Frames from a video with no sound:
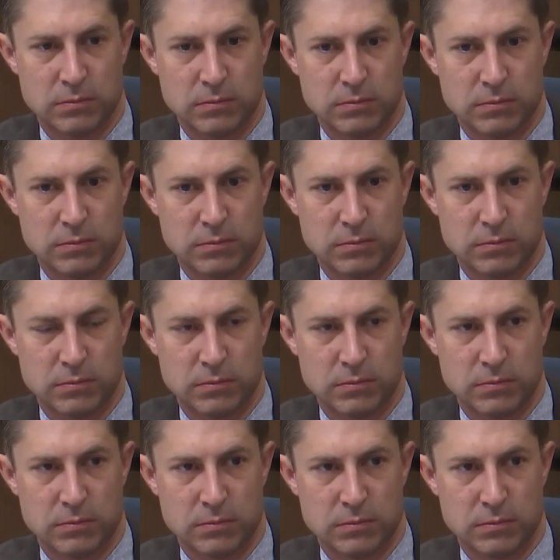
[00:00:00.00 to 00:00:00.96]

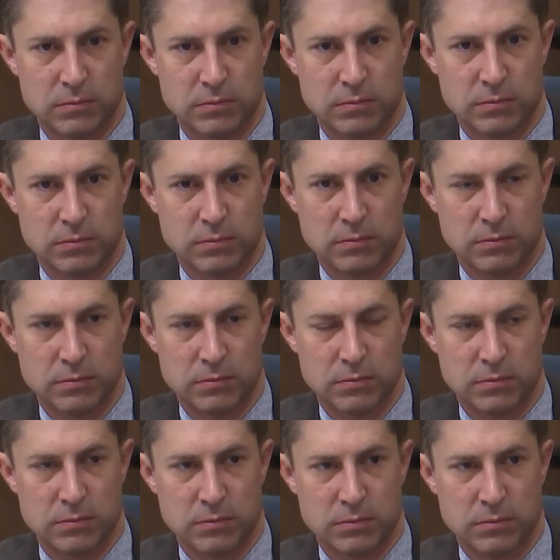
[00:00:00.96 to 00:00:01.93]

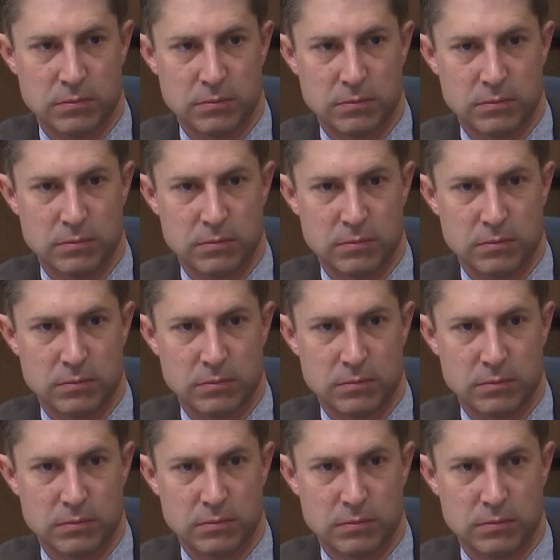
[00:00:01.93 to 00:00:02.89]

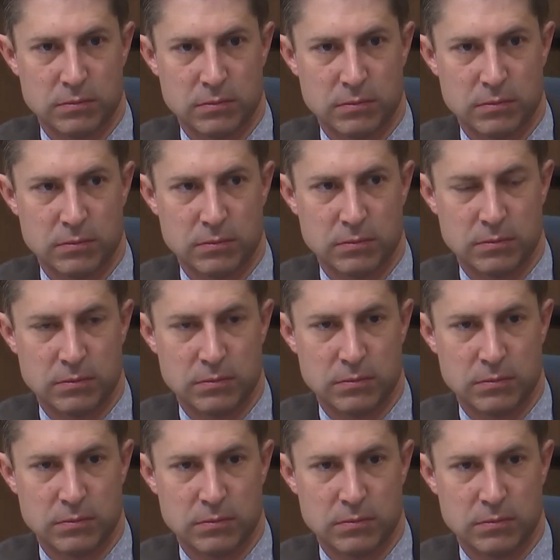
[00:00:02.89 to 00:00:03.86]

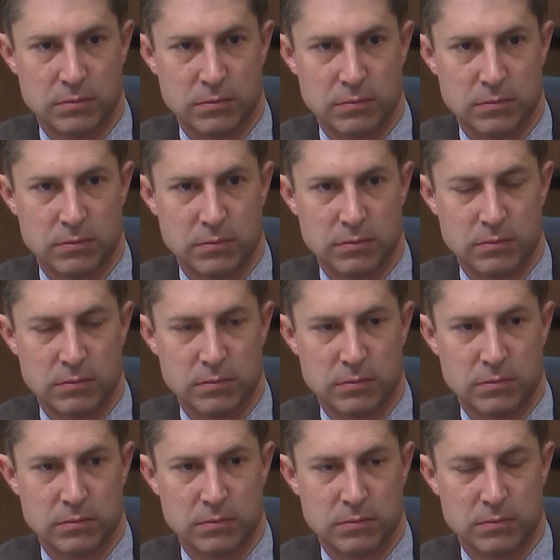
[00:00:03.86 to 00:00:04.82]

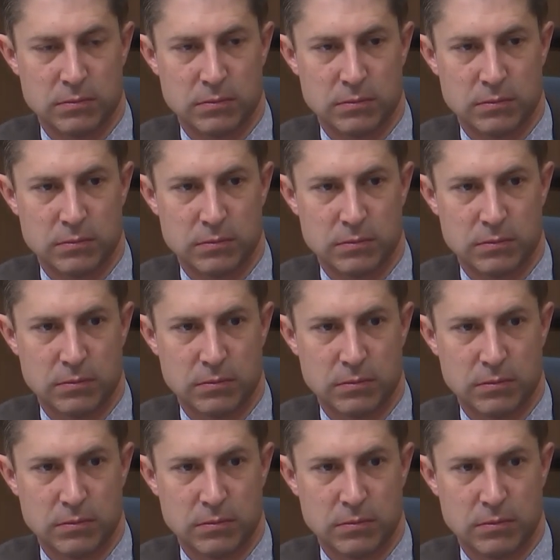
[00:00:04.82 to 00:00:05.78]

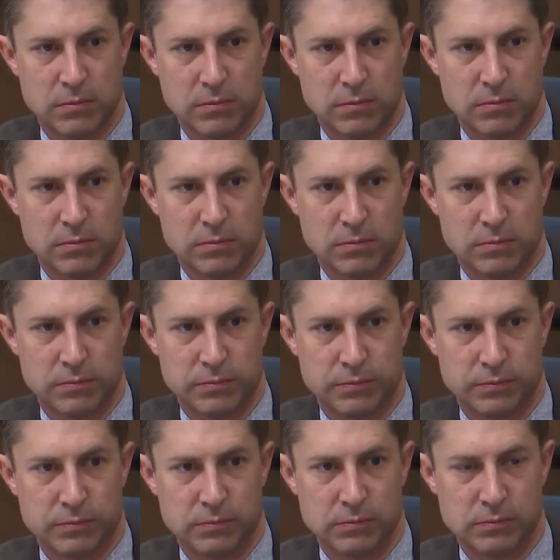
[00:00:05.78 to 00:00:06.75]

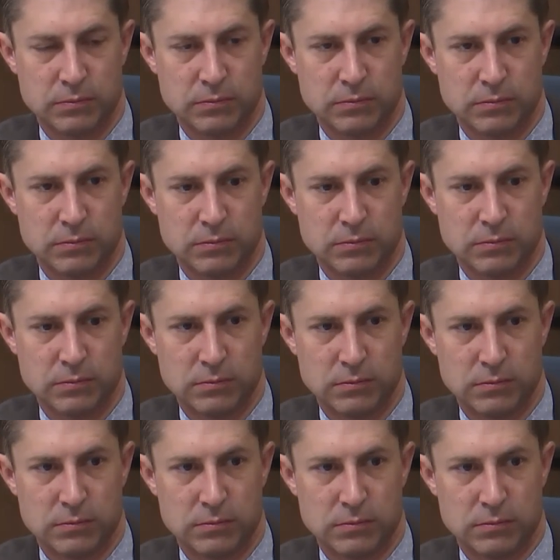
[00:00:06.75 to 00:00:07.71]

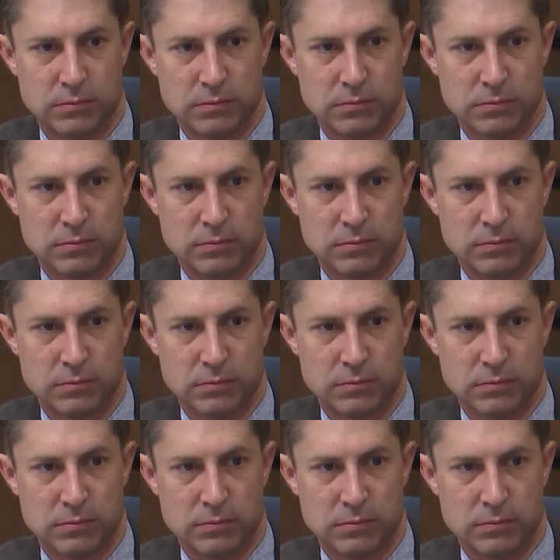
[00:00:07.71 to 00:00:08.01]
No words are spoken by the person on screen.